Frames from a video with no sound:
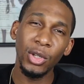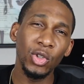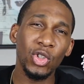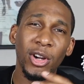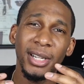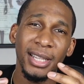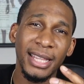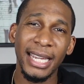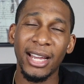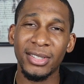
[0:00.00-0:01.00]
You start to
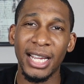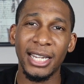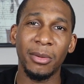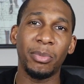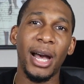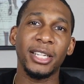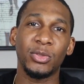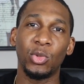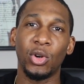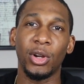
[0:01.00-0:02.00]
think outside the
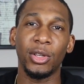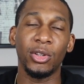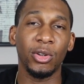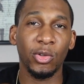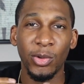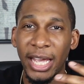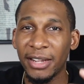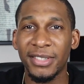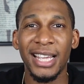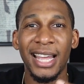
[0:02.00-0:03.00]
box more. Your
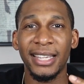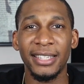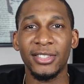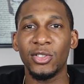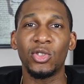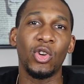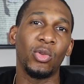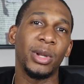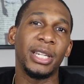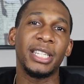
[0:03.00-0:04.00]
creative side gets to
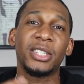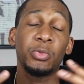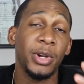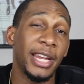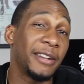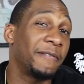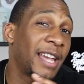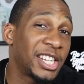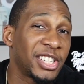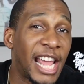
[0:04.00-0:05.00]
going. This is where
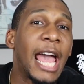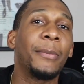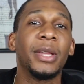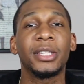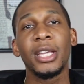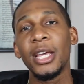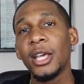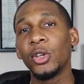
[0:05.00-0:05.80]
innovation happens.